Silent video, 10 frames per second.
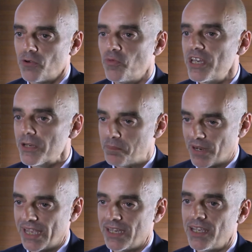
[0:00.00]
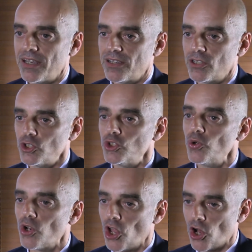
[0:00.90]
We are planning to
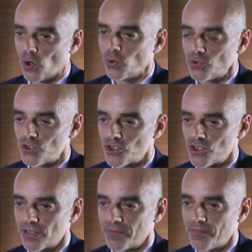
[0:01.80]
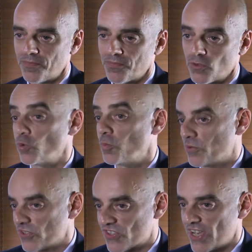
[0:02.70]
launch, to
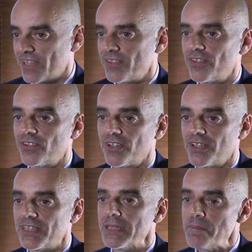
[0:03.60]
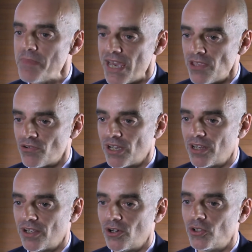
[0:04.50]
present the
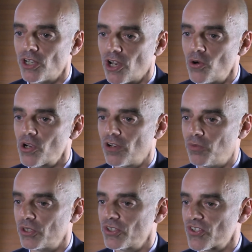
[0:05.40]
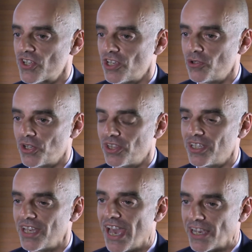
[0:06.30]
manual on local water
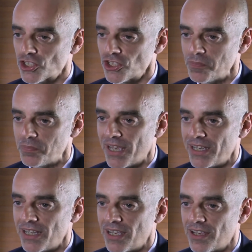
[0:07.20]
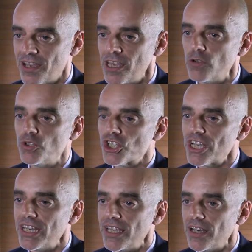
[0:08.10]
security action planning, which
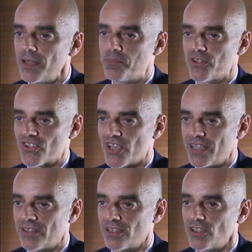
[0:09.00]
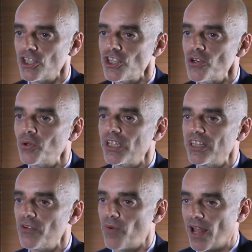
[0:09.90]
clearly present the newly
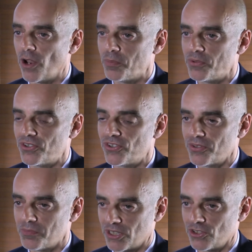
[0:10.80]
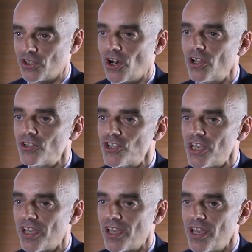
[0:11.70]
developed
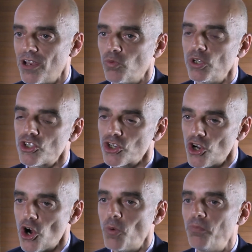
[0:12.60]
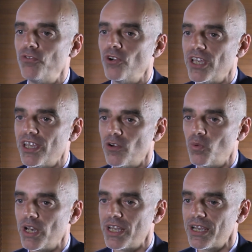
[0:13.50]
methodology, which hopefully
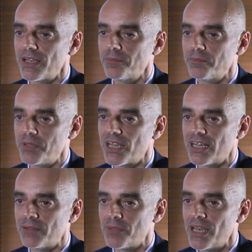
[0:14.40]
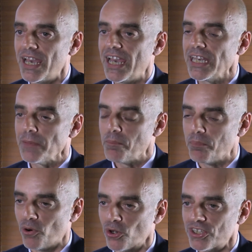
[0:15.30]
will become an
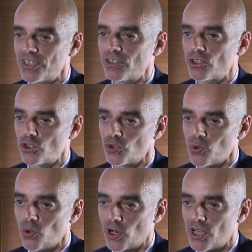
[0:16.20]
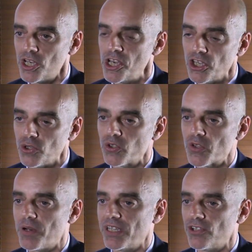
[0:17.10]
important tool
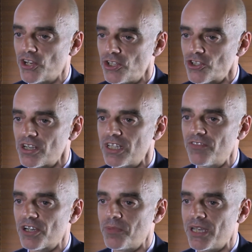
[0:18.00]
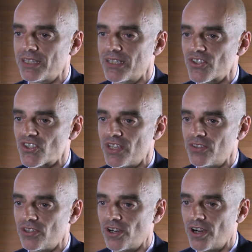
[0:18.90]
used by the regional environmental
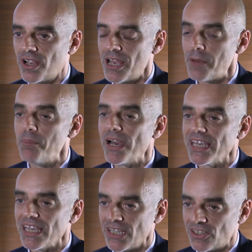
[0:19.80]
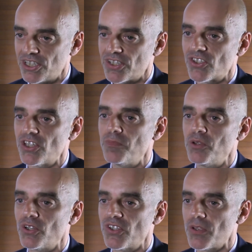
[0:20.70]
center by interested
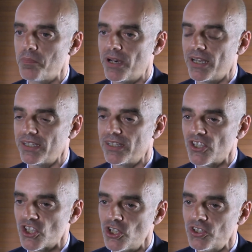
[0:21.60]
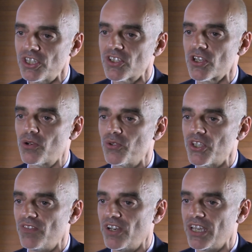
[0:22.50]
municipalities, not
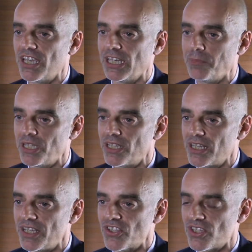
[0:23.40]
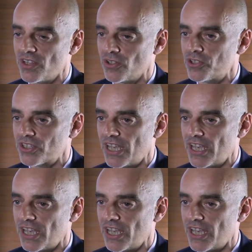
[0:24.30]
exclusively in Middle East and North